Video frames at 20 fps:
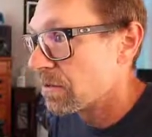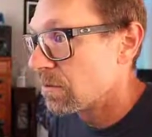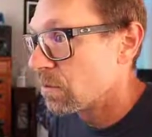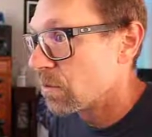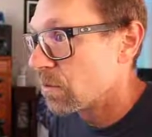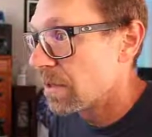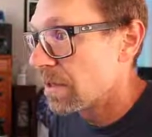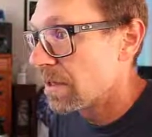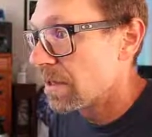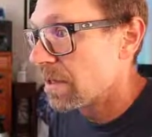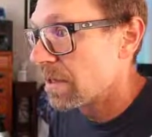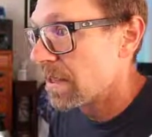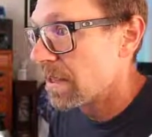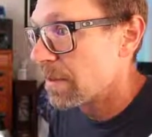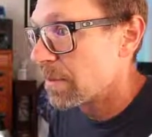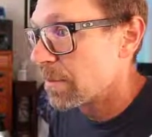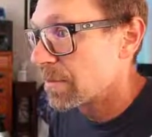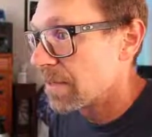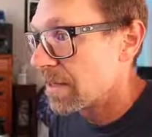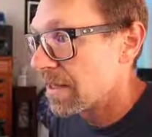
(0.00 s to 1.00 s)
with
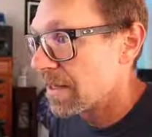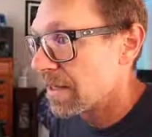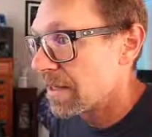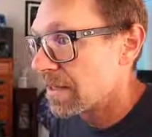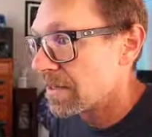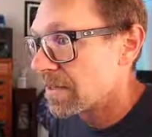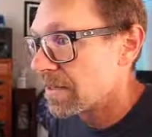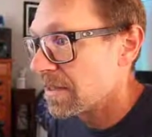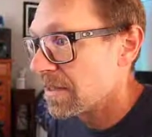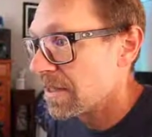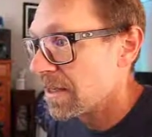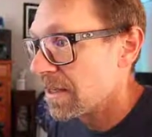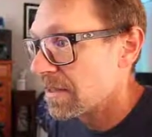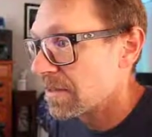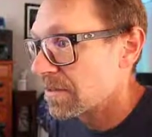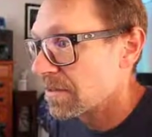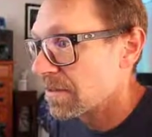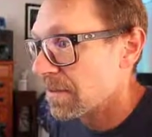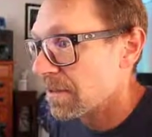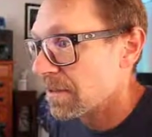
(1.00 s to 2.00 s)
Amazon
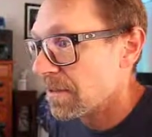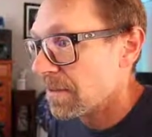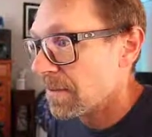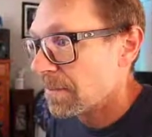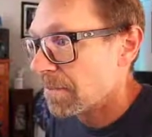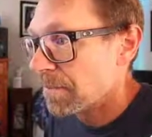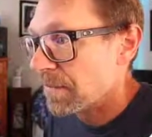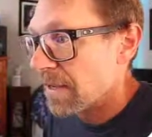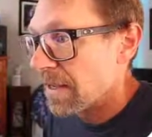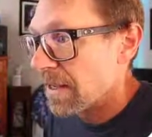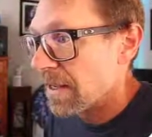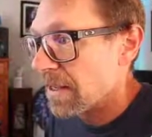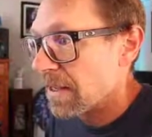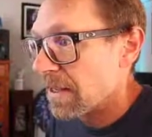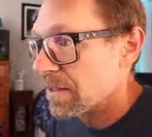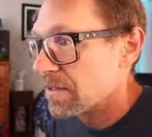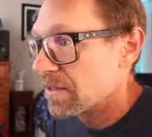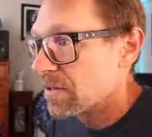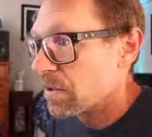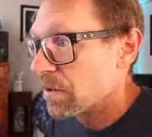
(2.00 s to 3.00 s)
SES.
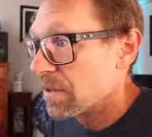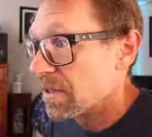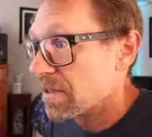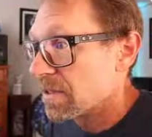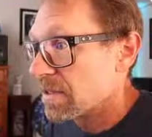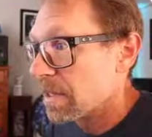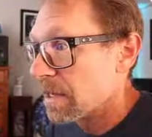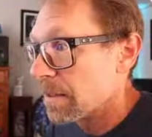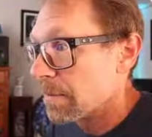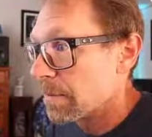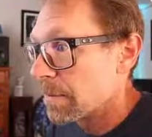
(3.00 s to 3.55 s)
And so this time,